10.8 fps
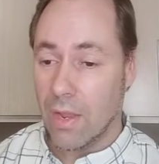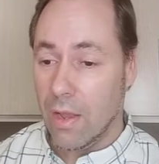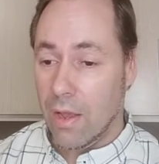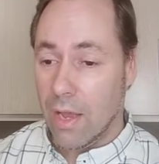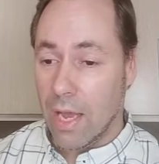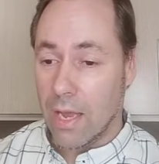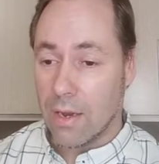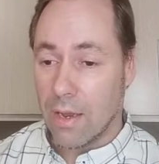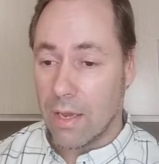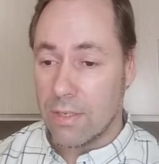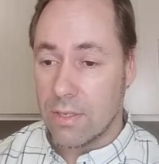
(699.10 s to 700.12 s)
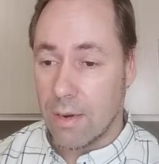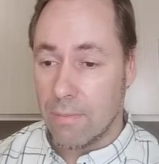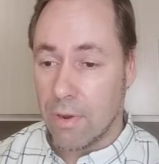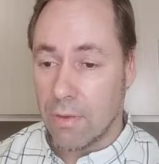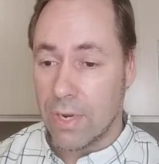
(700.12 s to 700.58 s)
And guys, number
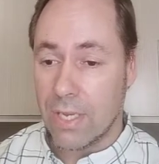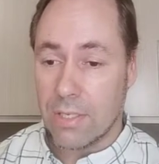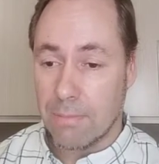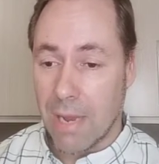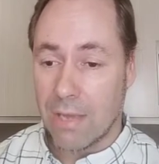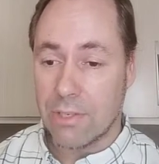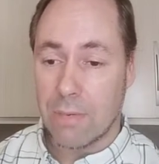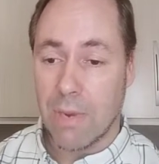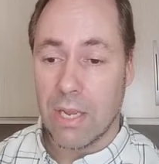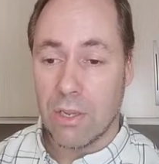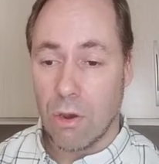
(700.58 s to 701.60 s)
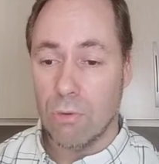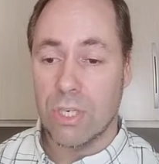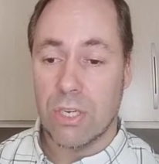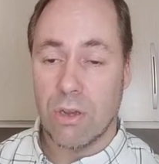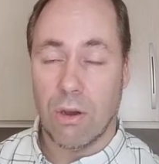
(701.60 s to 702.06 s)
3 is a mastermind
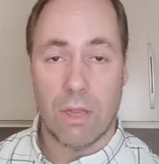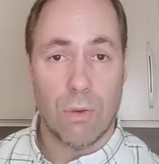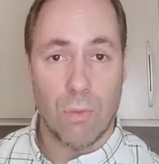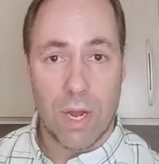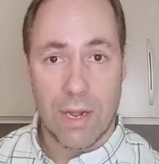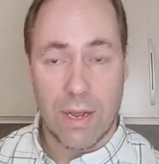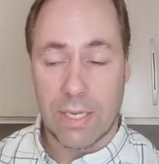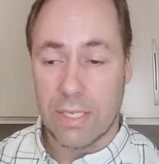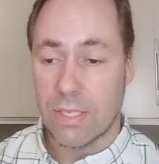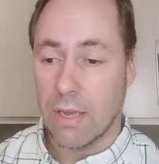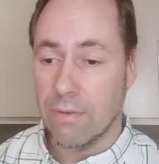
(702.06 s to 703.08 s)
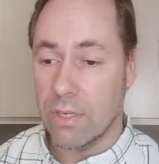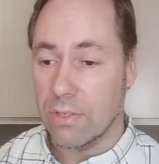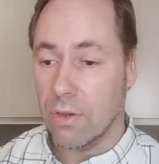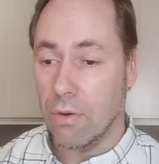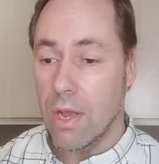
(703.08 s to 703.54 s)
coaching call at $197.
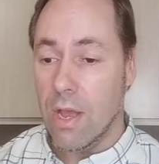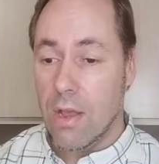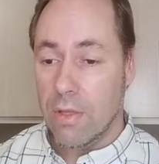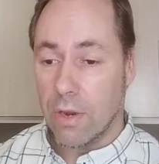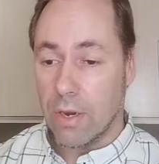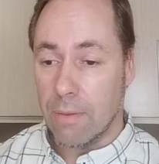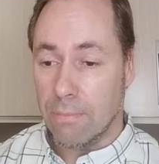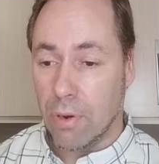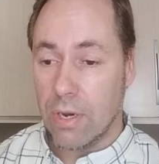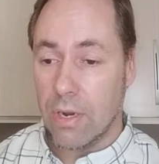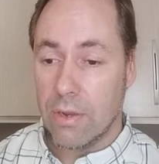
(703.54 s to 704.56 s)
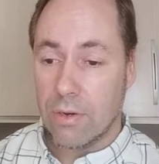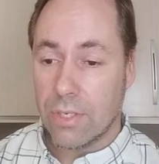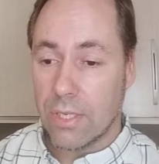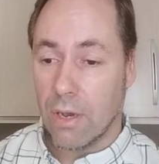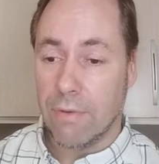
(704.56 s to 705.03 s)
So you're going to put
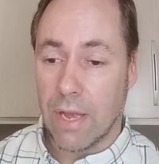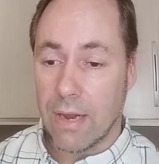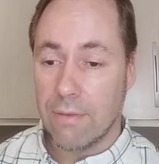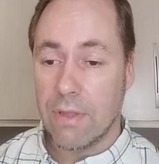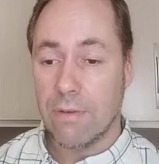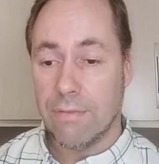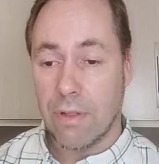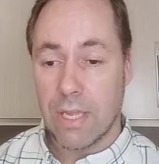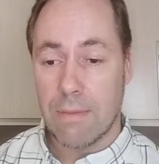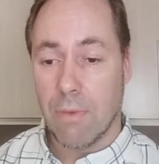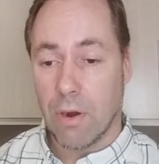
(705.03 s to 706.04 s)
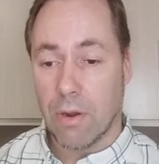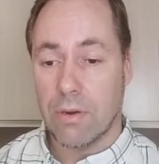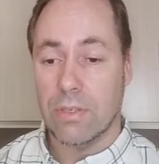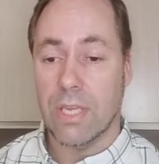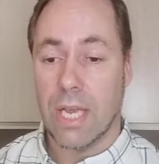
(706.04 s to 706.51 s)
yourself ahead of the affiliate
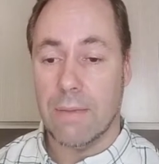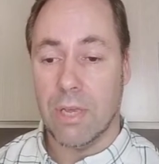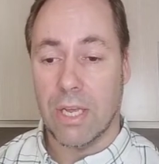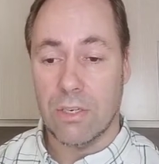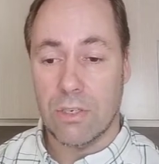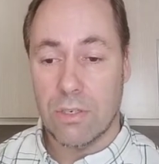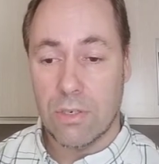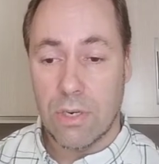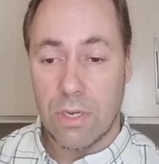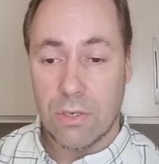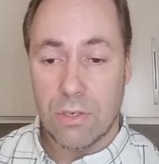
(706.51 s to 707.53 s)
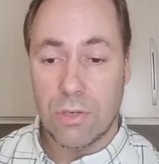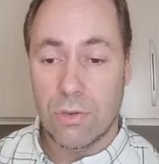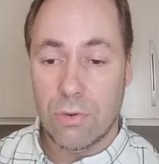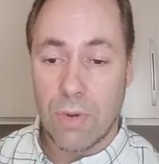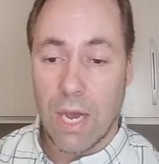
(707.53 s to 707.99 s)
marketers game. You get
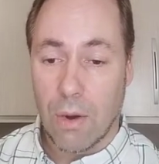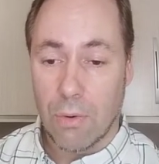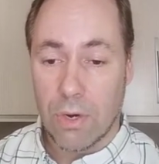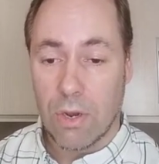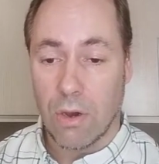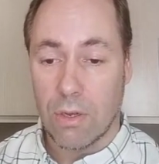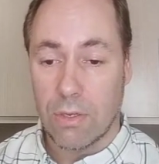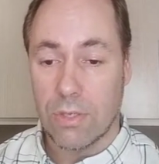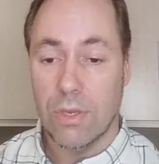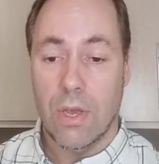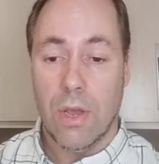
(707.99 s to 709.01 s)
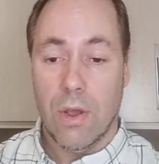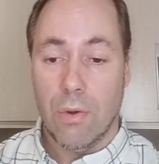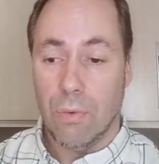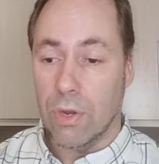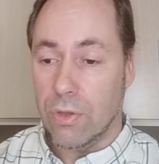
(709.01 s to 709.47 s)
2-hour calls
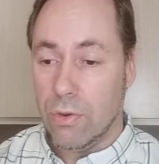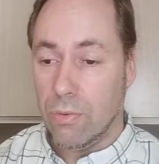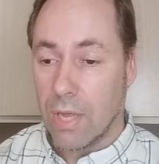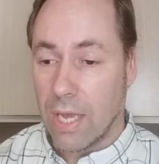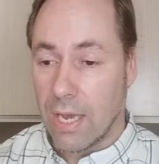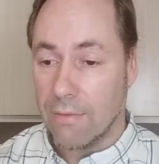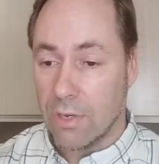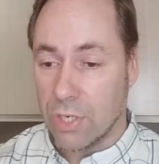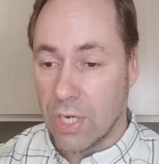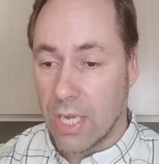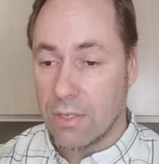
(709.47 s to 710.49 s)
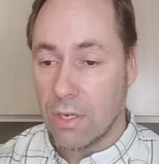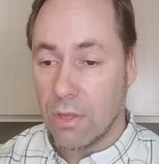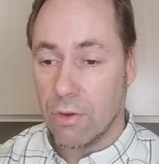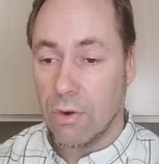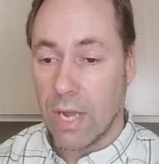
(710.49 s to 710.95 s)
where you will have the chance to
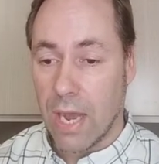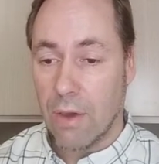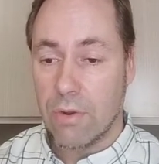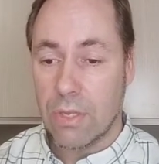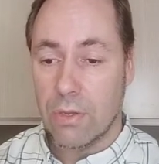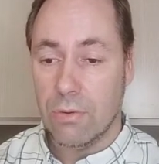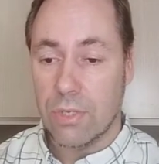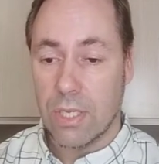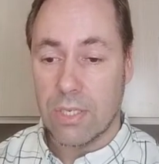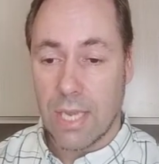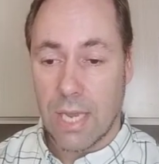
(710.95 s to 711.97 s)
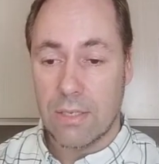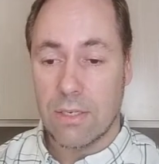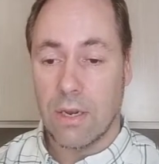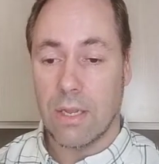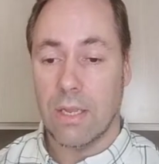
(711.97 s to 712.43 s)
learn how to use this case
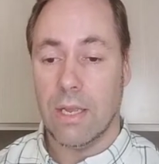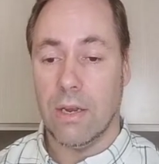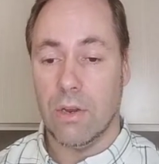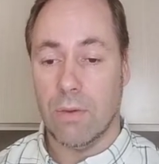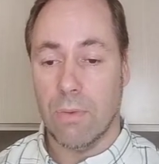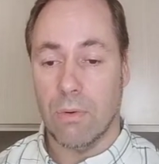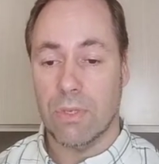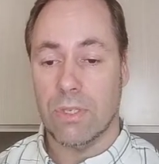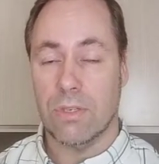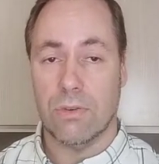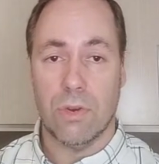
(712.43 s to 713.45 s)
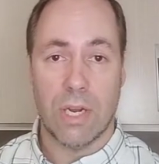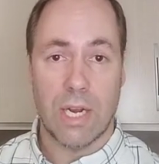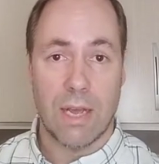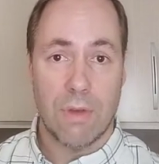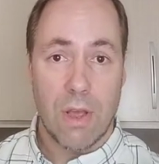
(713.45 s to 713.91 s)
study in your bonuses. So you're going to
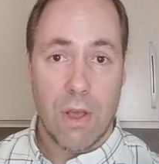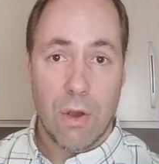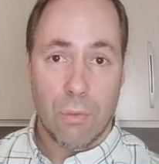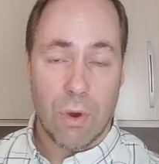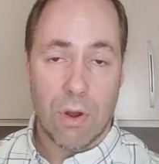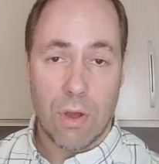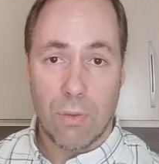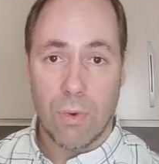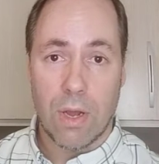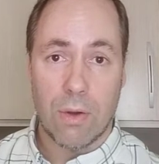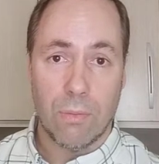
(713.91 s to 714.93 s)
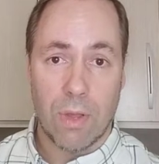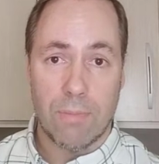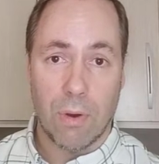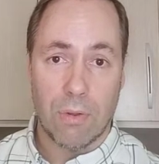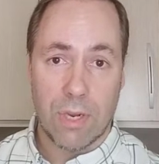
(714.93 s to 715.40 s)
have one-on-one with
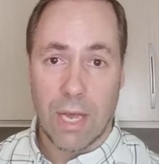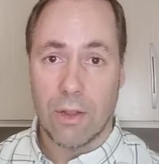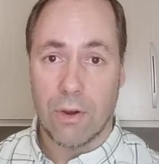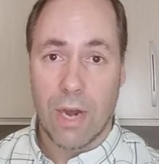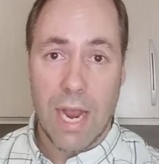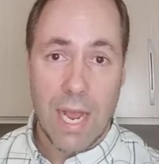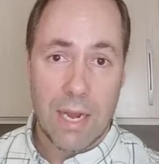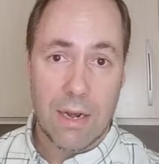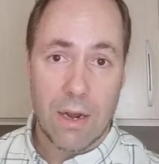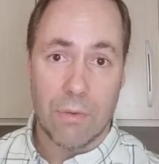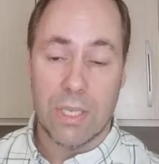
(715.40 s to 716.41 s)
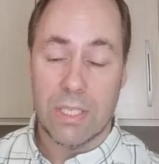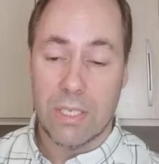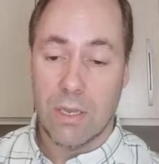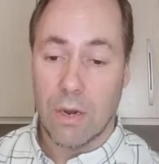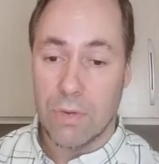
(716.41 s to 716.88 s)
both Neller and
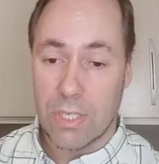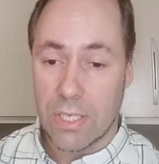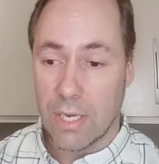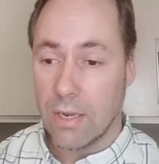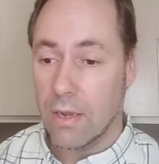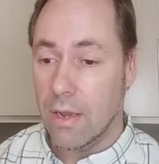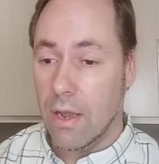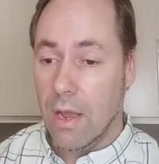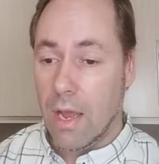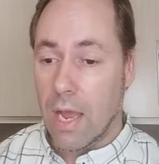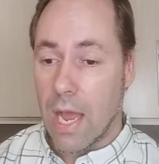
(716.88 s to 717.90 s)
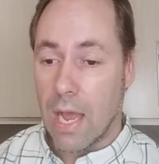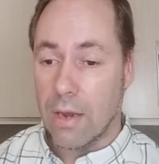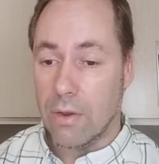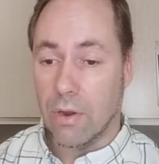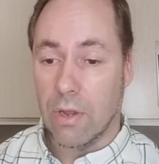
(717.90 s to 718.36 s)
Arinze, and
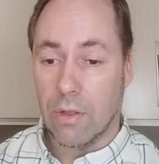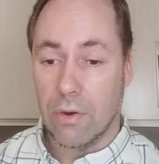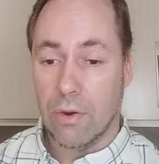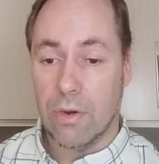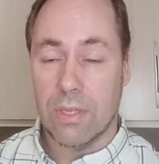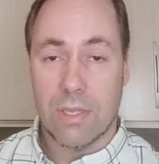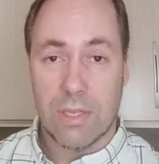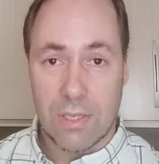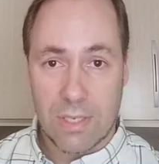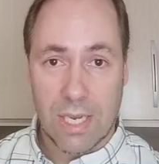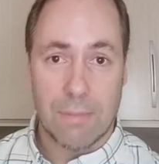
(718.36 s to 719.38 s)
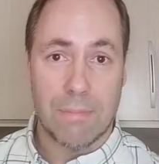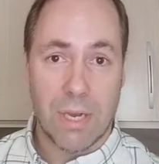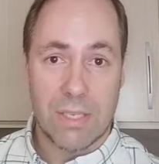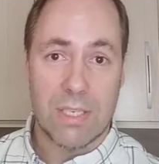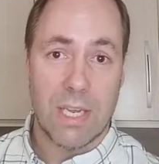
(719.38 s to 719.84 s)
you're going to learn
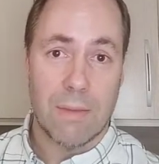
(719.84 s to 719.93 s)
step-by-step